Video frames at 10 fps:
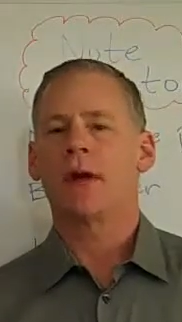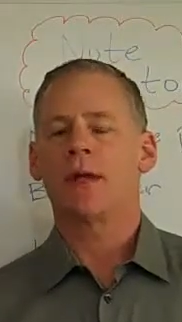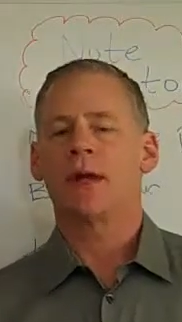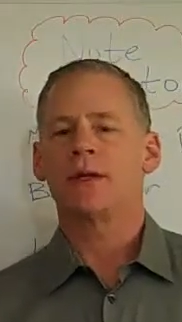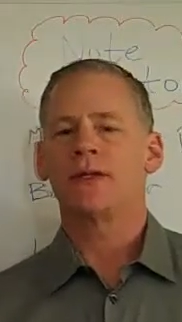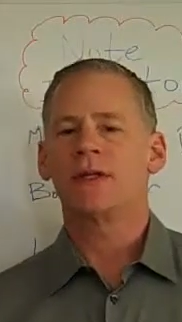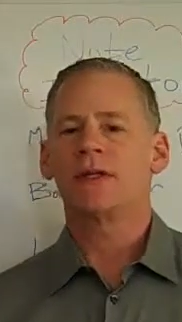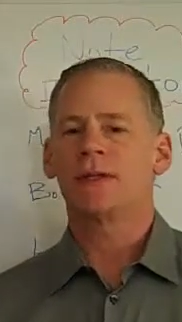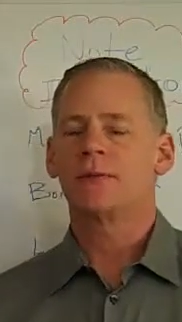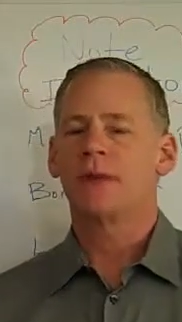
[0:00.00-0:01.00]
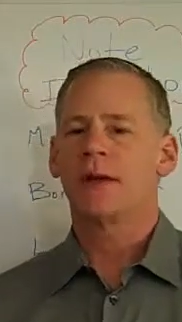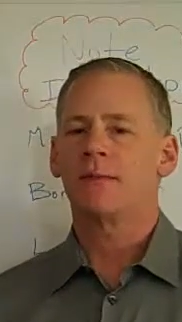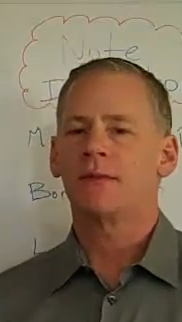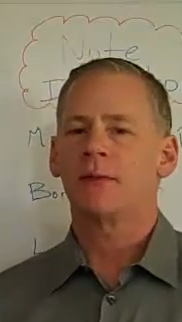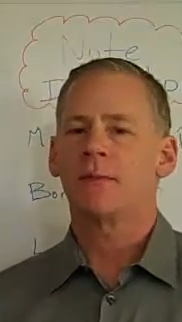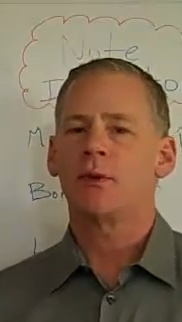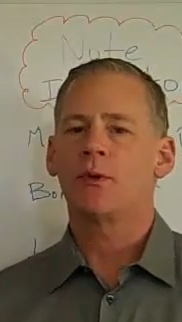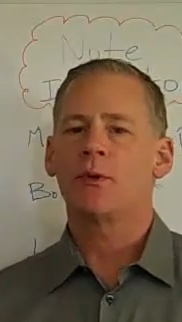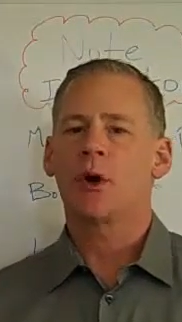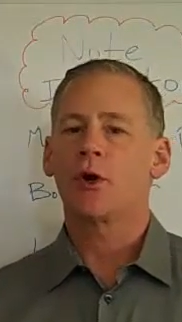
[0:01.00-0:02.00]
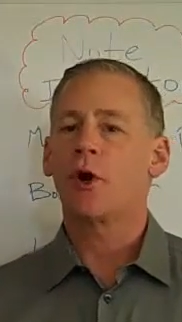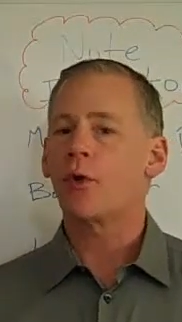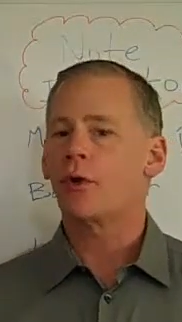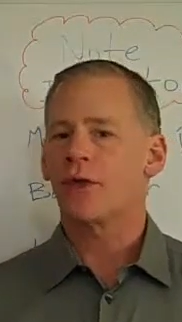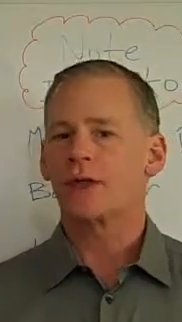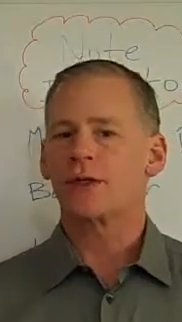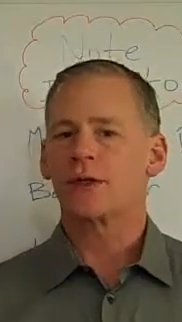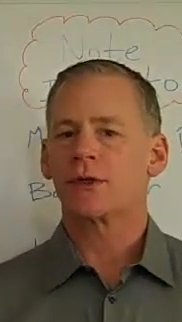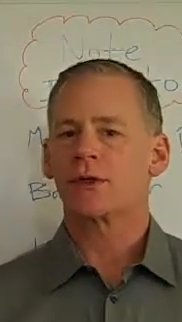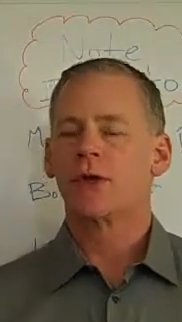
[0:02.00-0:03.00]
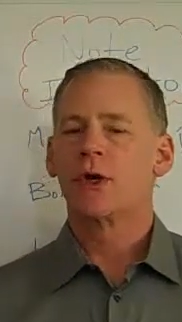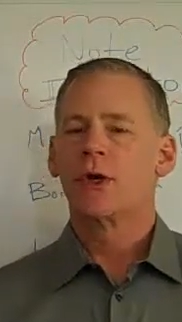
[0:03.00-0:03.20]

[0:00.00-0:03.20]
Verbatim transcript: I, I see sometimes people who are note investors